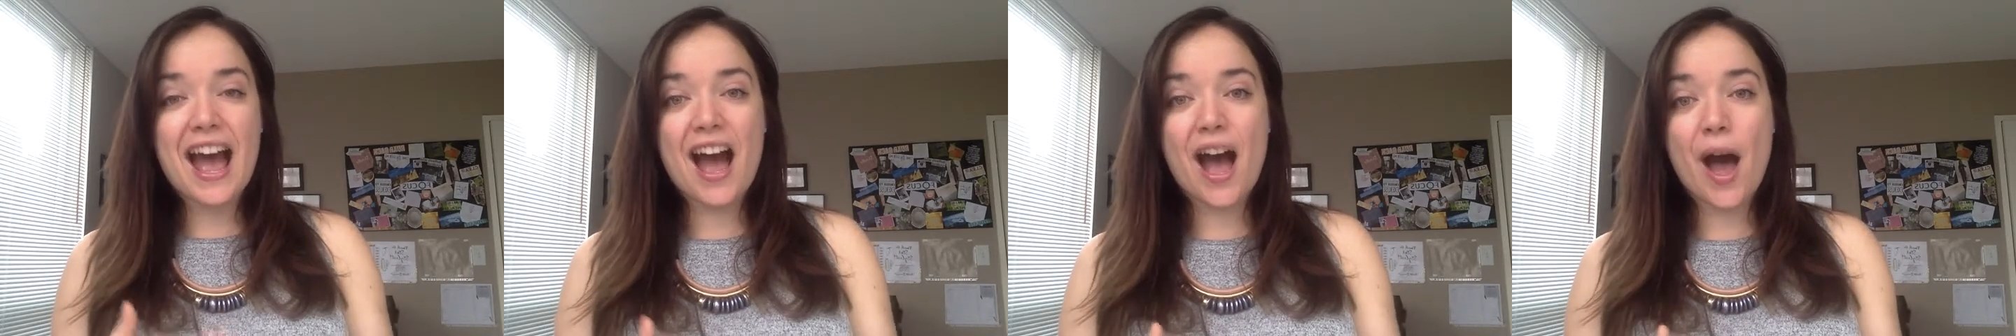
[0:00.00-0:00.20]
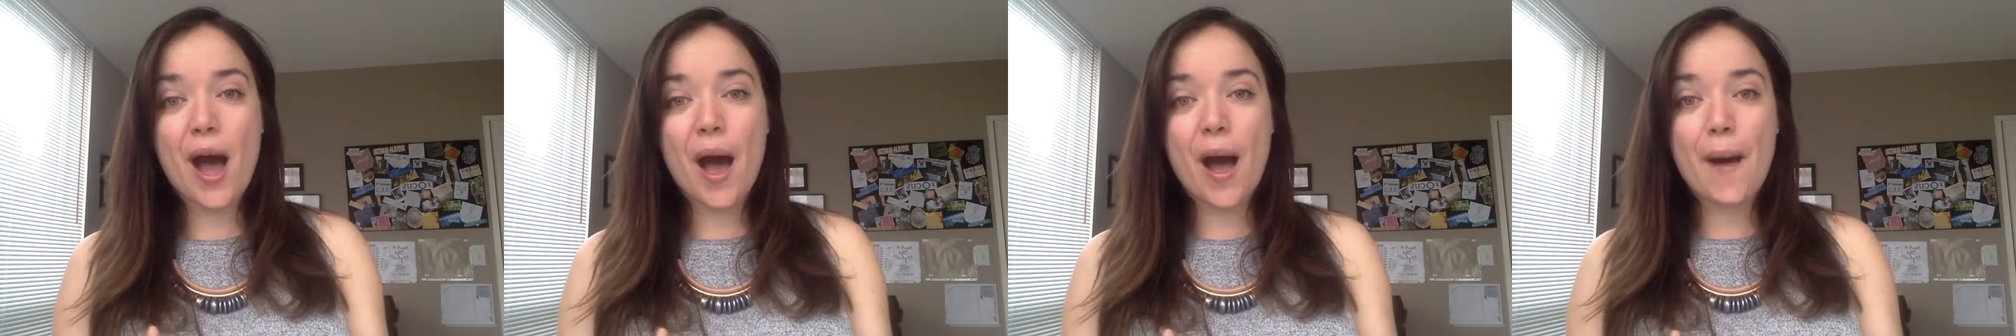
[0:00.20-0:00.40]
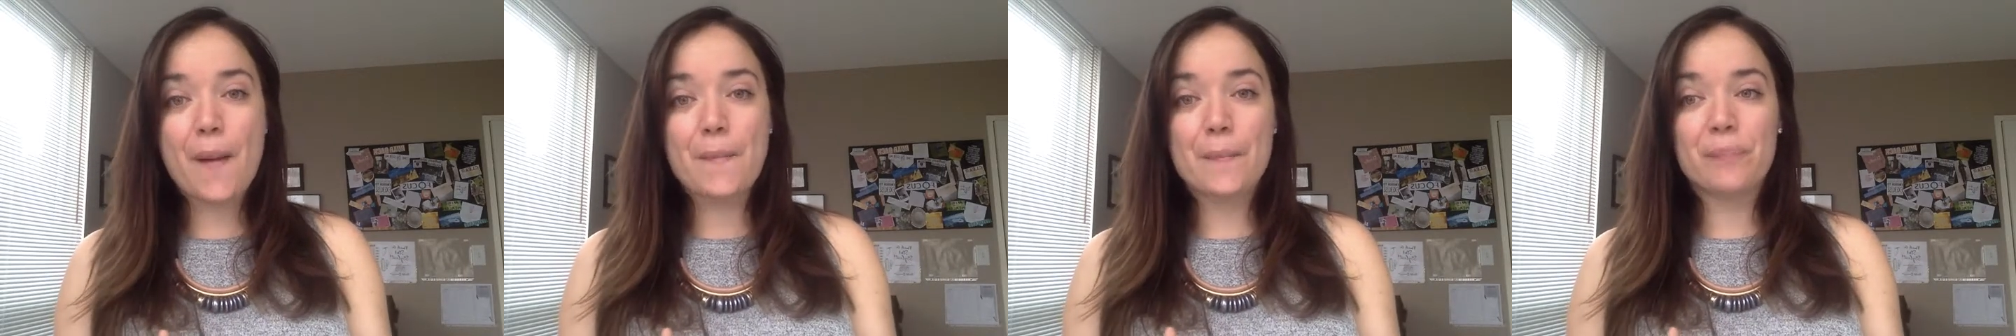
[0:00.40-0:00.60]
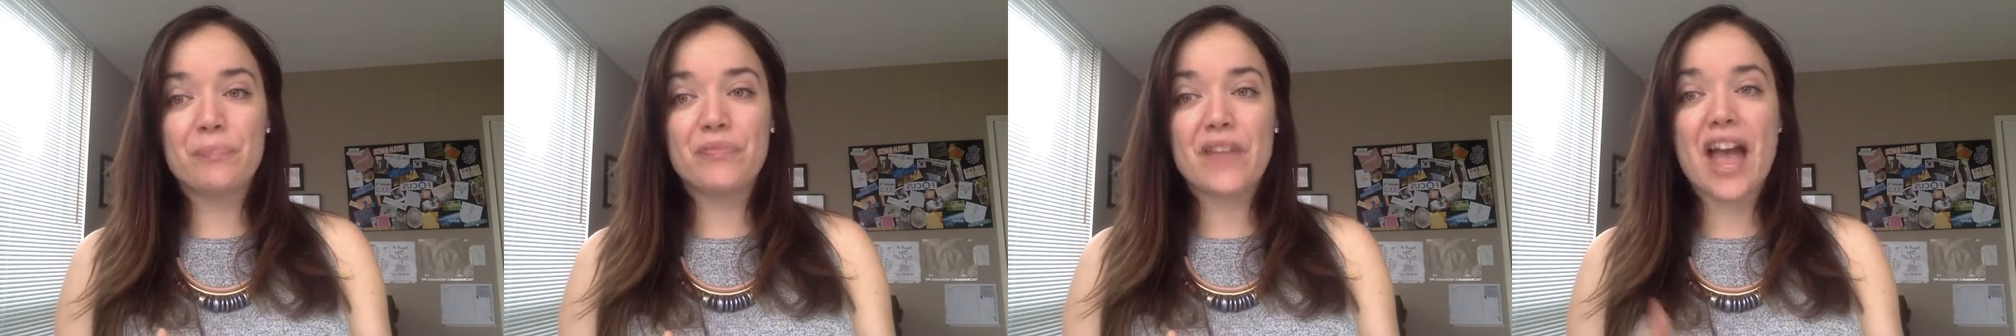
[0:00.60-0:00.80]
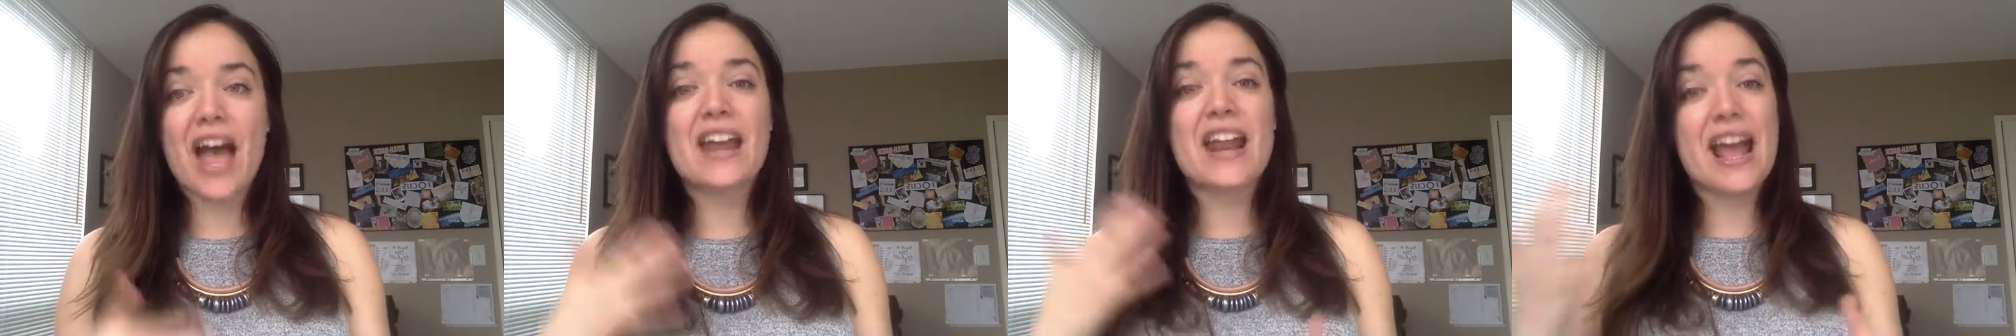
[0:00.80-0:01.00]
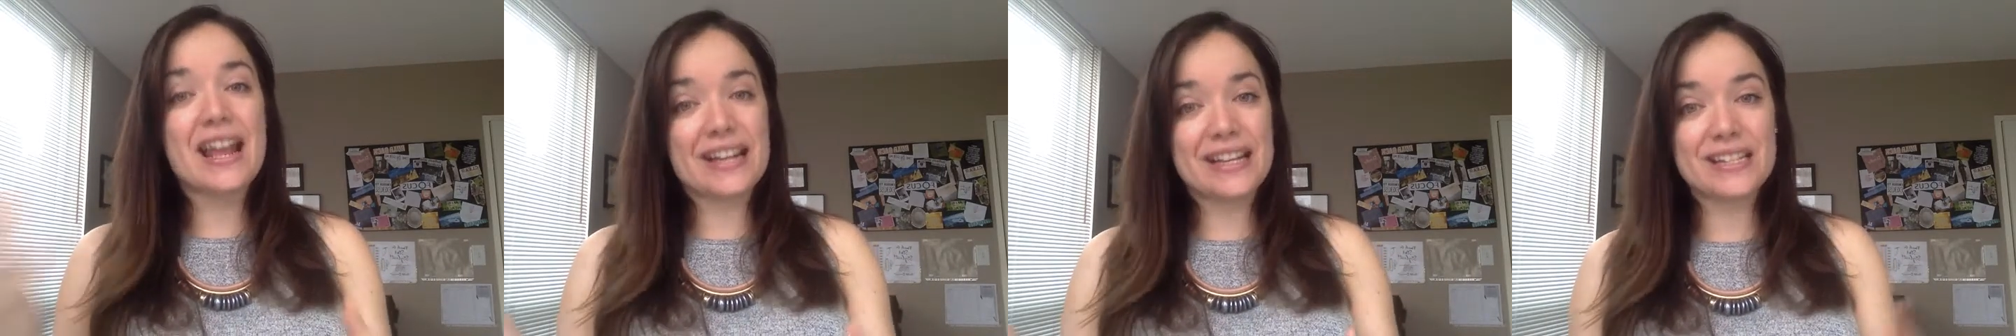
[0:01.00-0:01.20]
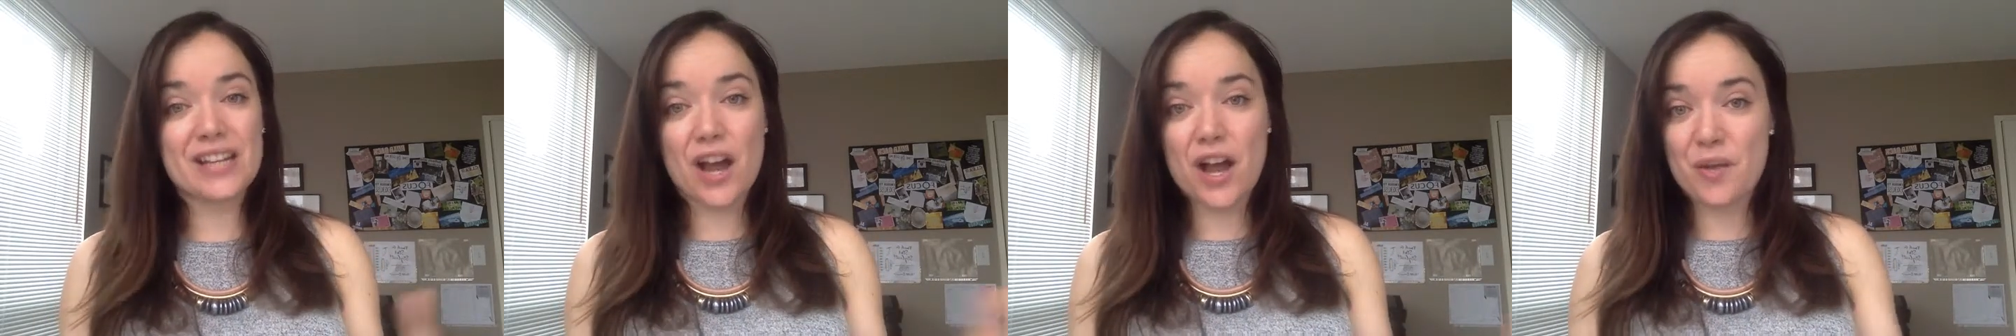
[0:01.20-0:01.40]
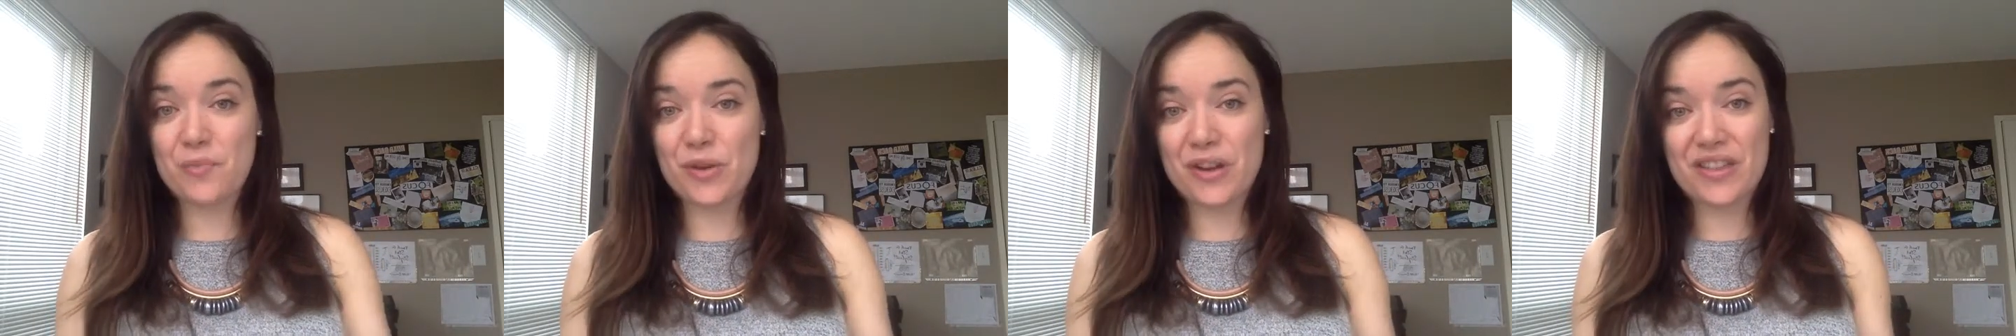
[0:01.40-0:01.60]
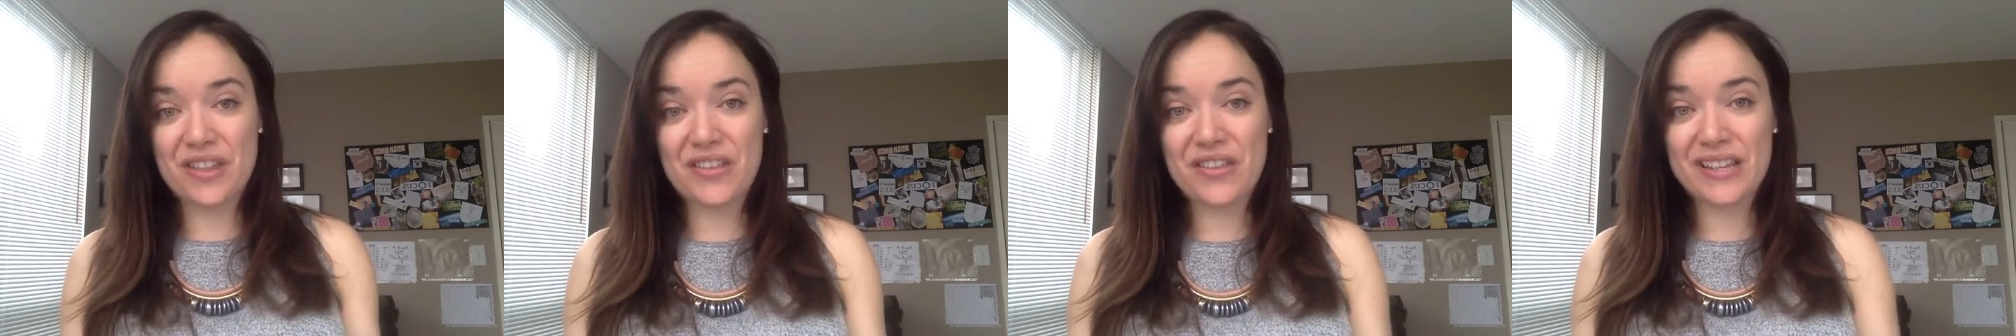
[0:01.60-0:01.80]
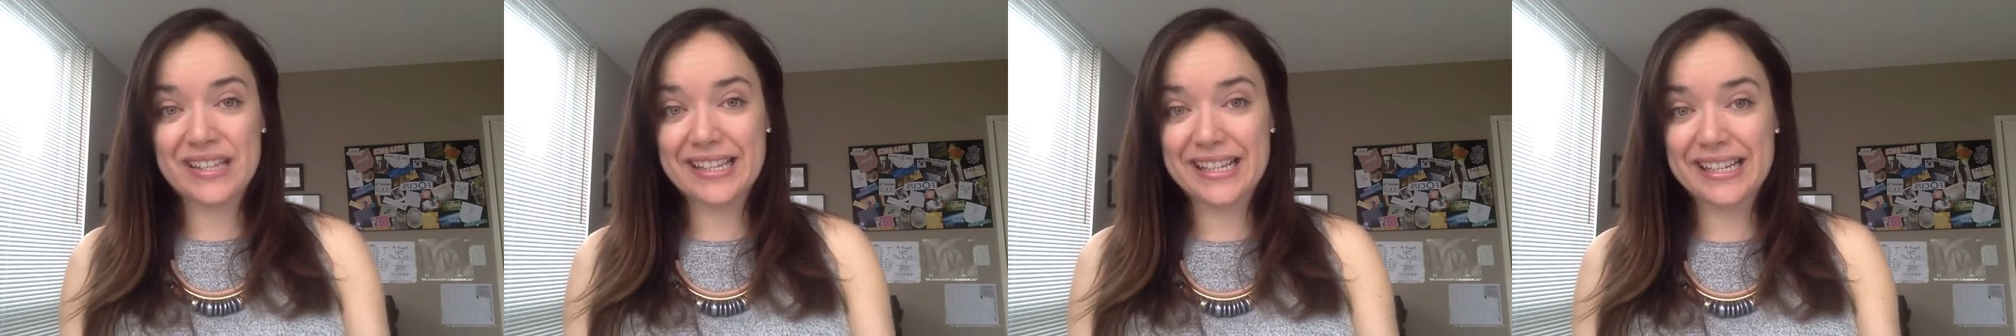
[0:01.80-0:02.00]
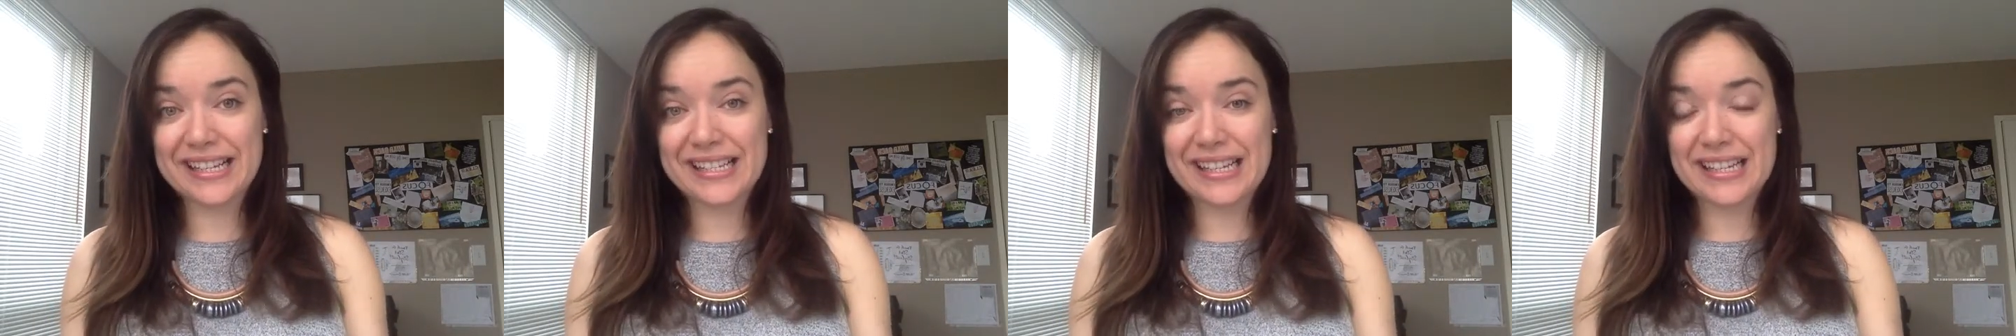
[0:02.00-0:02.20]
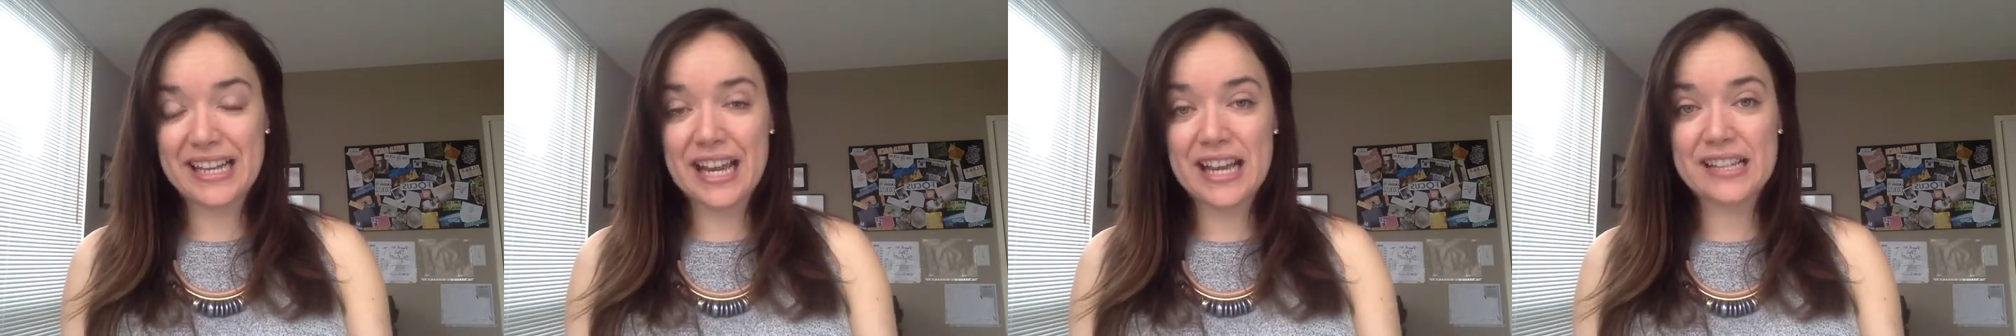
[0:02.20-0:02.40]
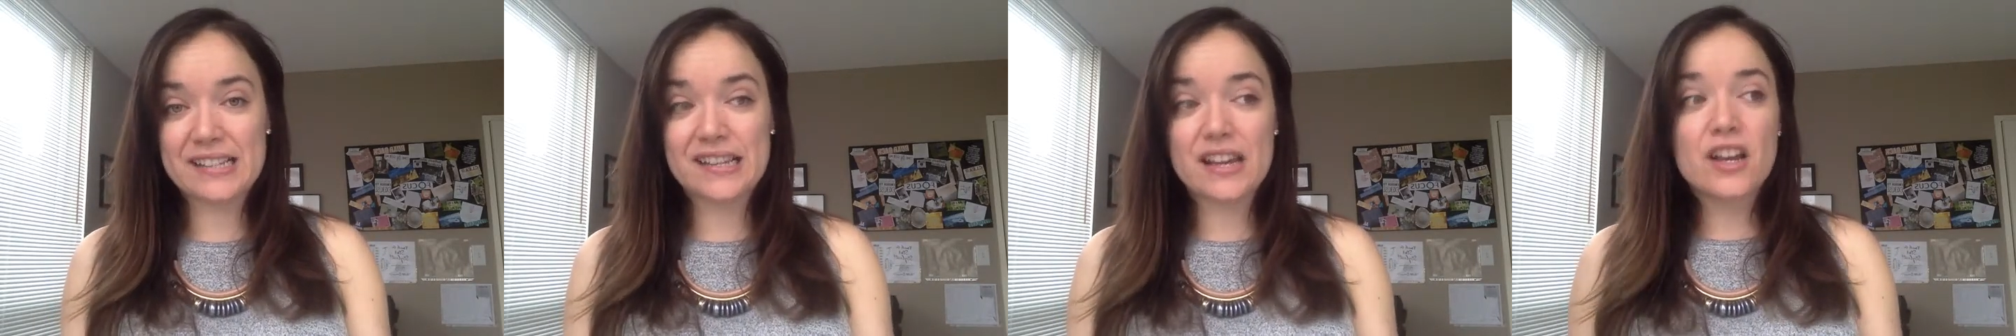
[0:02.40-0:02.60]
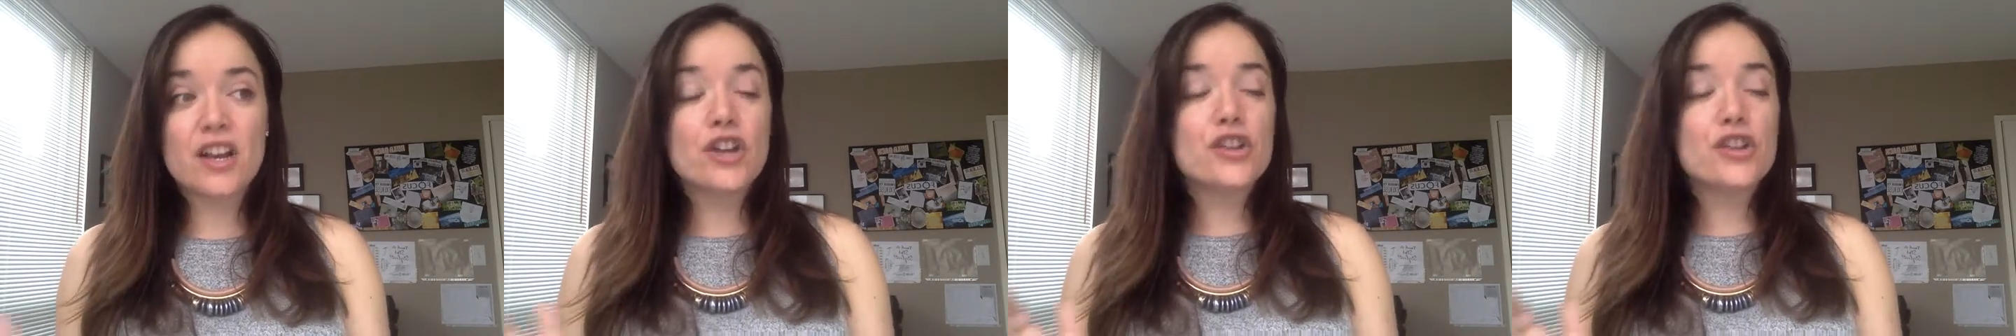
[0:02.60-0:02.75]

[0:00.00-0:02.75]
at any time within the 60 days.